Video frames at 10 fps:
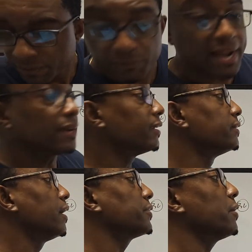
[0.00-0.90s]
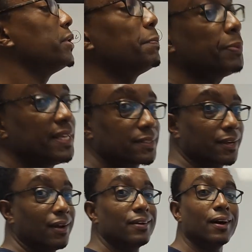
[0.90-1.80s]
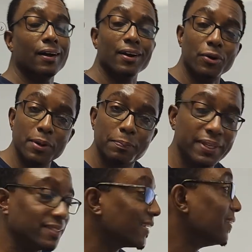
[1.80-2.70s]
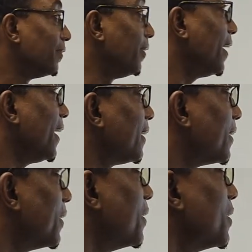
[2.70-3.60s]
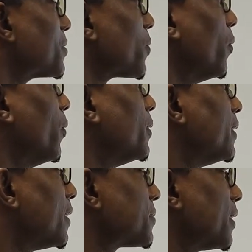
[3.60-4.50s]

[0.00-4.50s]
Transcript: right, another repeat, right? So this